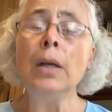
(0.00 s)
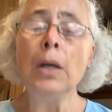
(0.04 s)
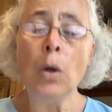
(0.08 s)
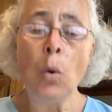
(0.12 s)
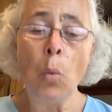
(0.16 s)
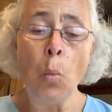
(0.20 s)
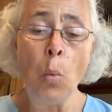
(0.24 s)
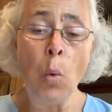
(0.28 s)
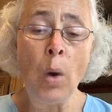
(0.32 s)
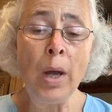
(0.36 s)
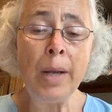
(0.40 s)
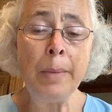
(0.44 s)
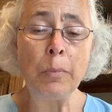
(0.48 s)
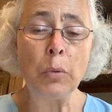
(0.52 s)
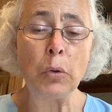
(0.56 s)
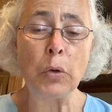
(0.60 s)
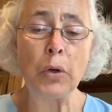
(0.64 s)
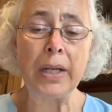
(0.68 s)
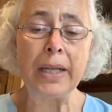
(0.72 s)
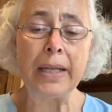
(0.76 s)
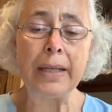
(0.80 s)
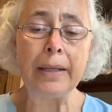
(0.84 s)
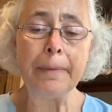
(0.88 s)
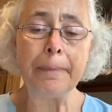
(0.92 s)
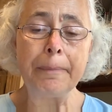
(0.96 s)
One
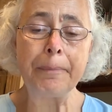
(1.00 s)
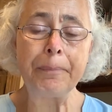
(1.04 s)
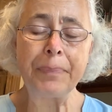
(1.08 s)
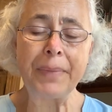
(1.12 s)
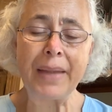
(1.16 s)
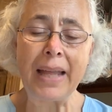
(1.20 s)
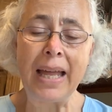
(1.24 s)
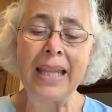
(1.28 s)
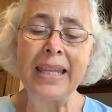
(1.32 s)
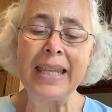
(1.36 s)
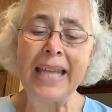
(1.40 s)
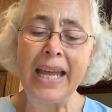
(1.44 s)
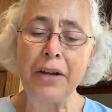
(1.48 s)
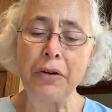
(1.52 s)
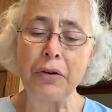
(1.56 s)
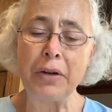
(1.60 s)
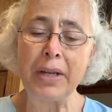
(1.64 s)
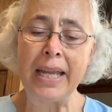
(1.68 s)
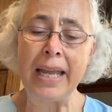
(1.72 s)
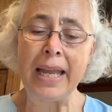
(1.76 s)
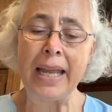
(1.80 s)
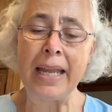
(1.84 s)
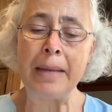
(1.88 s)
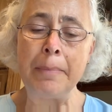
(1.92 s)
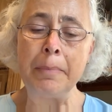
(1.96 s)
morning, a letter
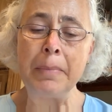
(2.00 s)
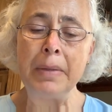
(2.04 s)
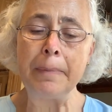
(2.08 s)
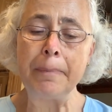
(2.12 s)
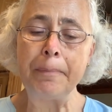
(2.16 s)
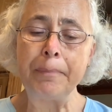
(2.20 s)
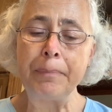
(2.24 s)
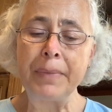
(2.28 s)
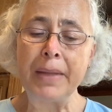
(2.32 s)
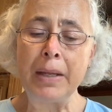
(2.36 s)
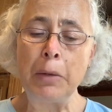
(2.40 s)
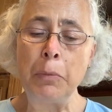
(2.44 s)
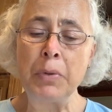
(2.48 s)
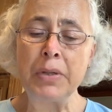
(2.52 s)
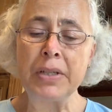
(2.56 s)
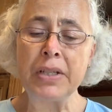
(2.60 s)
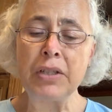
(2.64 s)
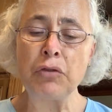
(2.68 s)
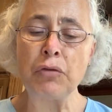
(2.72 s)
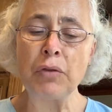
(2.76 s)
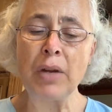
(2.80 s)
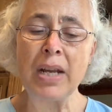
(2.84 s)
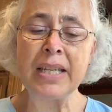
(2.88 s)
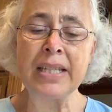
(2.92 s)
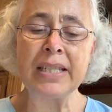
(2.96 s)
came. It was
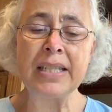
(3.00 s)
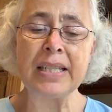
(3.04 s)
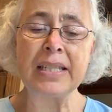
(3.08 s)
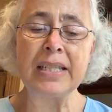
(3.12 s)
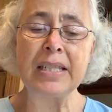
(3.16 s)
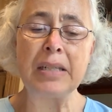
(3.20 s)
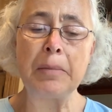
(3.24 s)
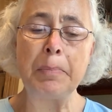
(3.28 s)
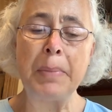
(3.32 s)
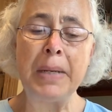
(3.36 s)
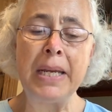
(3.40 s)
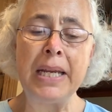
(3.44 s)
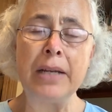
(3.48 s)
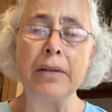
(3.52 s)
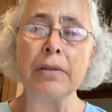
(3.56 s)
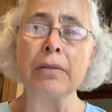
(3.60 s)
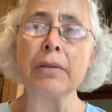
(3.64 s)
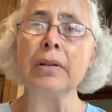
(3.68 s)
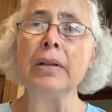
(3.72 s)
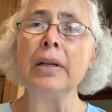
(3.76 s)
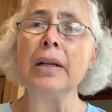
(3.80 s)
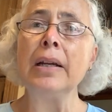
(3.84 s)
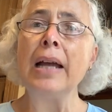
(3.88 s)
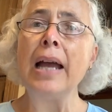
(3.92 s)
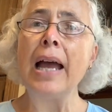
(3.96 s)
addressed to Peter
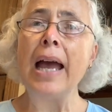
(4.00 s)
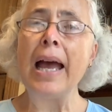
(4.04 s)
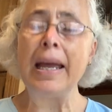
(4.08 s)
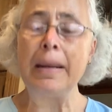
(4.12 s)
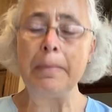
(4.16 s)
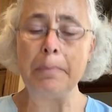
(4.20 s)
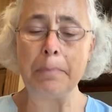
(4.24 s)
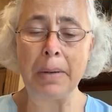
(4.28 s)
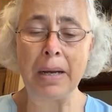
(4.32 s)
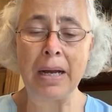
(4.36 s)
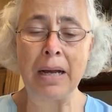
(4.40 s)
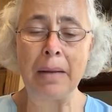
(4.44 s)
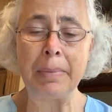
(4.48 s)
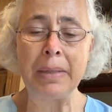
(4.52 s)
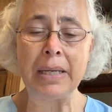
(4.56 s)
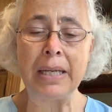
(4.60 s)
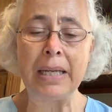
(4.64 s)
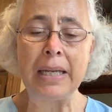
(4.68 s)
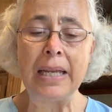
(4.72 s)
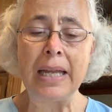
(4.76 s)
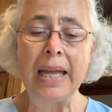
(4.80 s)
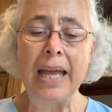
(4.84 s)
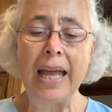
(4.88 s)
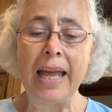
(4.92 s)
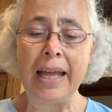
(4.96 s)
and Bobby
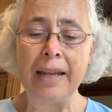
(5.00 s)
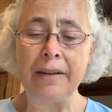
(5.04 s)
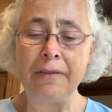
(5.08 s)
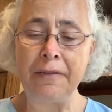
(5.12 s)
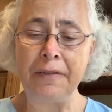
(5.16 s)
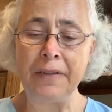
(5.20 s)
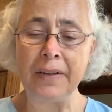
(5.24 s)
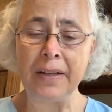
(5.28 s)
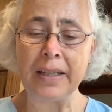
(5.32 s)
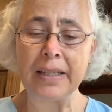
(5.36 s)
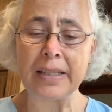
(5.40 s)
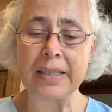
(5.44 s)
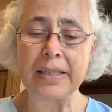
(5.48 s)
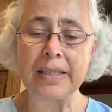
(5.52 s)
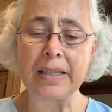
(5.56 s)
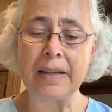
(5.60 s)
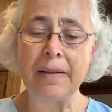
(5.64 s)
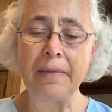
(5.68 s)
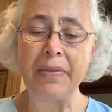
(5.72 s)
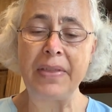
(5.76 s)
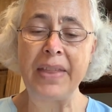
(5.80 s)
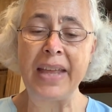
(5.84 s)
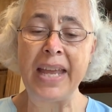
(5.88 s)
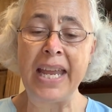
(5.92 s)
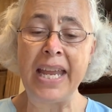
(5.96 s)
and Phyllis.
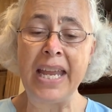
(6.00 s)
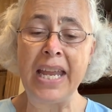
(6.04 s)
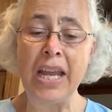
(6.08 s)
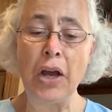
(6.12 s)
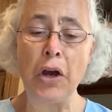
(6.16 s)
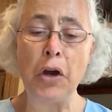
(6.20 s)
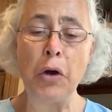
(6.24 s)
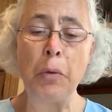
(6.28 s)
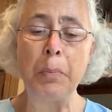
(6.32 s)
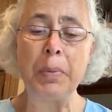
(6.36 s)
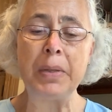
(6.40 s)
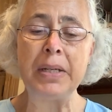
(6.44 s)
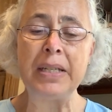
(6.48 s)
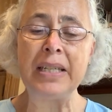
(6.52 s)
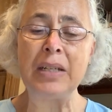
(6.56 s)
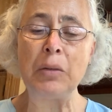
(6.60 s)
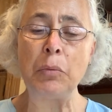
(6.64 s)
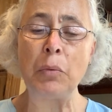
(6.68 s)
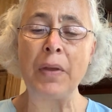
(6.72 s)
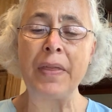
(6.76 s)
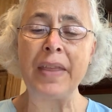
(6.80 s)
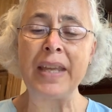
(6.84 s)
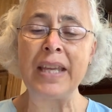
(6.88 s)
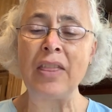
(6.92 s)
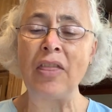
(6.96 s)
They opened it
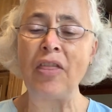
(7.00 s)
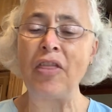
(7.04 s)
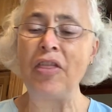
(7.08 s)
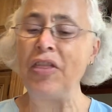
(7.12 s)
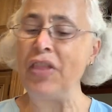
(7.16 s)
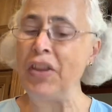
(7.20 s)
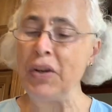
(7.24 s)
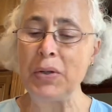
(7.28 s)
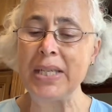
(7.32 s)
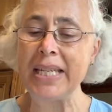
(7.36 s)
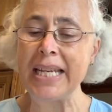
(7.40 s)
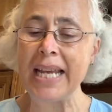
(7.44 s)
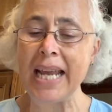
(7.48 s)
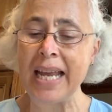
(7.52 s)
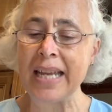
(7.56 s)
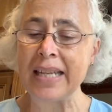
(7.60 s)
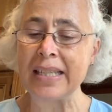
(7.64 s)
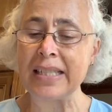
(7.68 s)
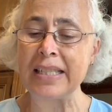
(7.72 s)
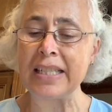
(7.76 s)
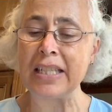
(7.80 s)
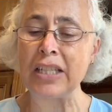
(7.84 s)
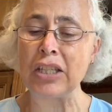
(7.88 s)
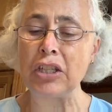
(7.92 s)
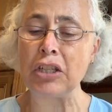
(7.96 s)
with
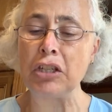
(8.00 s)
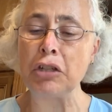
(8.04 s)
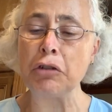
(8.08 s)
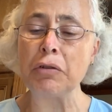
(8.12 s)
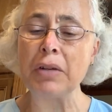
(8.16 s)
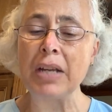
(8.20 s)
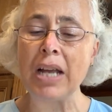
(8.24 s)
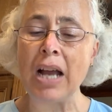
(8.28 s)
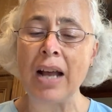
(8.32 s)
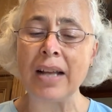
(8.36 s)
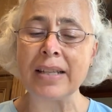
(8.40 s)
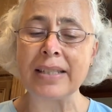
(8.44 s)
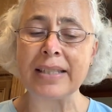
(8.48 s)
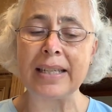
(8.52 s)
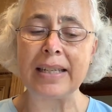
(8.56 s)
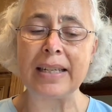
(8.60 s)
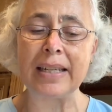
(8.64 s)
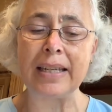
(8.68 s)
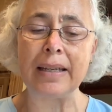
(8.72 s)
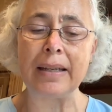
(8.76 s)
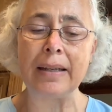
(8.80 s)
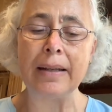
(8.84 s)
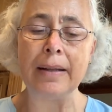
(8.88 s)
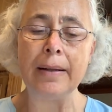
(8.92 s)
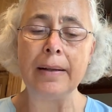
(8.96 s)
enthusiastic
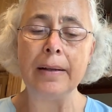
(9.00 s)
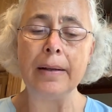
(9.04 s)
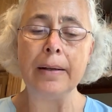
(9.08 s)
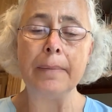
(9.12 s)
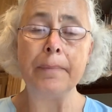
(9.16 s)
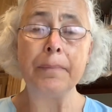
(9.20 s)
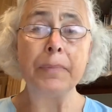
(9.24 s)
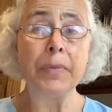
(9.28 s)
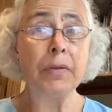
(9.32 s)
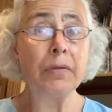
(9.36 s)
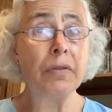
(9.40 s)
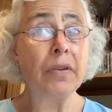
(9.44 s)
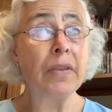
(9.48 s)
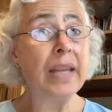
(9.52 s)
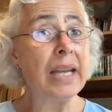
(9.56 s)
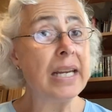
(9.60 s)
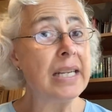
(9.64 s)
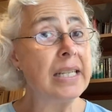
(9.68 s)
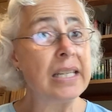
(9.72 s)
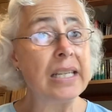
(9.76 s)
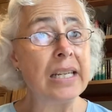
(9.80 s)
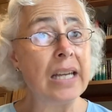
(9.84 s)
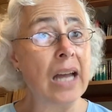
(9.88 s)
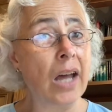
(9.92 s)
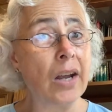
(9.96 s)
curiosity, for they
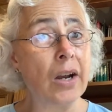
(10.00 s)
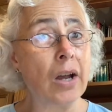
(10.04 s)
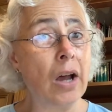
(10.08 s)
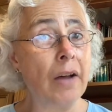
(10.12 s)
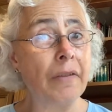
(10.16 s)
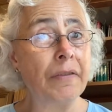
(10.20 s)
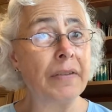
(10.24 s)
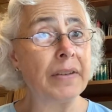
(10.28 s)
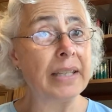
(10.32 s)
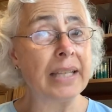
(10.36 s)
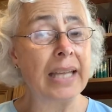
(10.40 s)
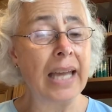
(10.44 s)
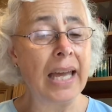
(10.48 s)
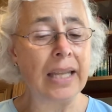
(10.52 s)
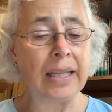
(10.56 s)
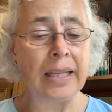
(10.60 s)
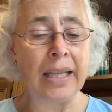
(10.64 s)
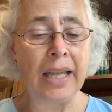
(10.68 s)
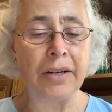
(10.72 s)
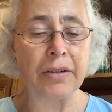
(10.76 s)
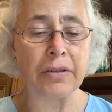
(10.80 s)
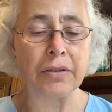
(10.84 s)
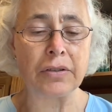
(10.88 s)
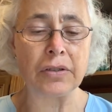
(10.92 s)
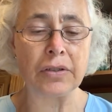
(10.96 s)
did not often get
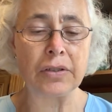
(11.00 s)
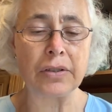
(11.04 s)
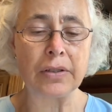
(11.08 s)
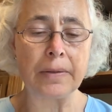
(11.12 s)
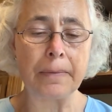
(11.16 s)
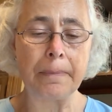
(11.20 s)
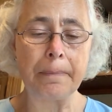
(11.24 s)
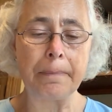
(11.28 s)
letters.